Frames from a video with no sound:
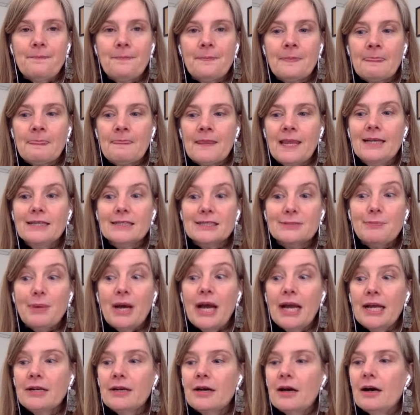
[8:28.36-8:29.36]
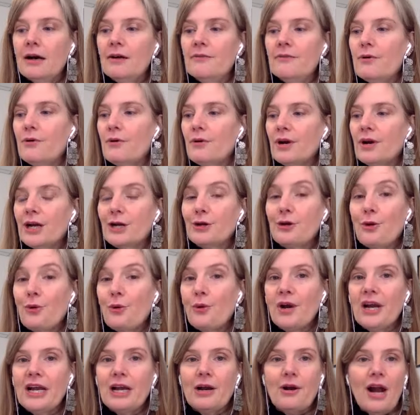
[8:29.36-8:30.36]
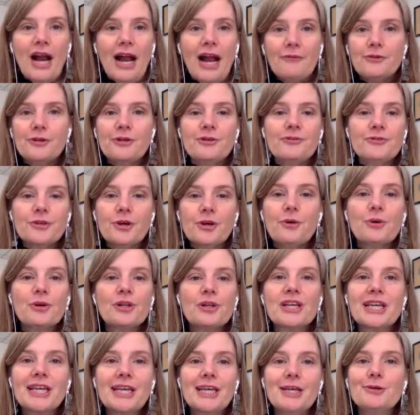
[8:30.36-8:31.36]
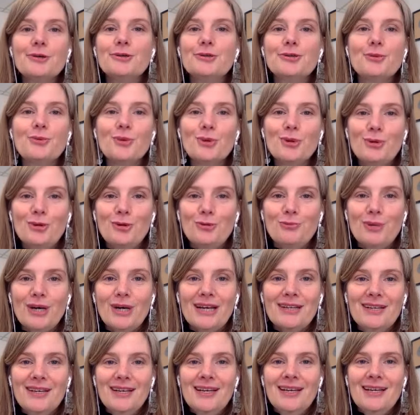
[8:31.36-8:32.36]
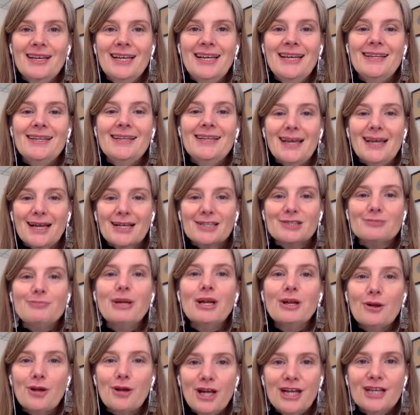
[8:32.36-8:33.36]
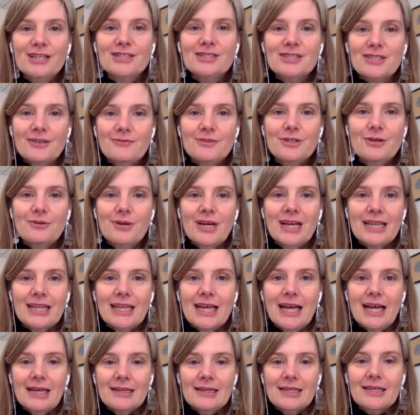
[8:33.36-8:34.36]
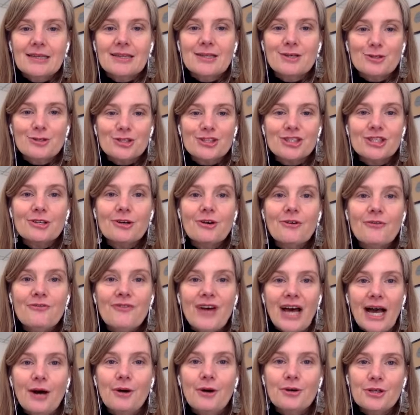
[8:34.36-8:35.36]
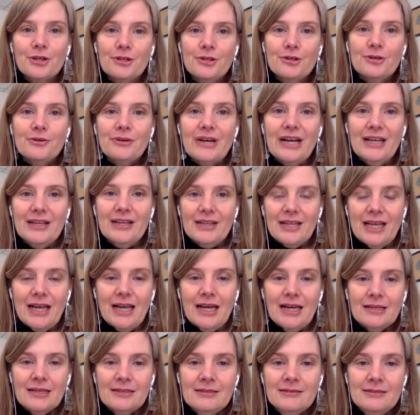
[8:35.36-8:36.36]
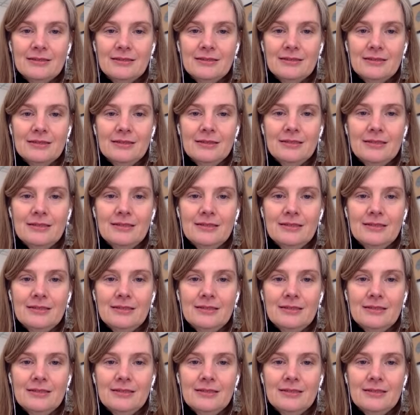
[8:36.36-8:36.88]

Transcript: in spite of or ignoring or after you've totally healed a wound, but in the experience of doing that, that there's still value in that.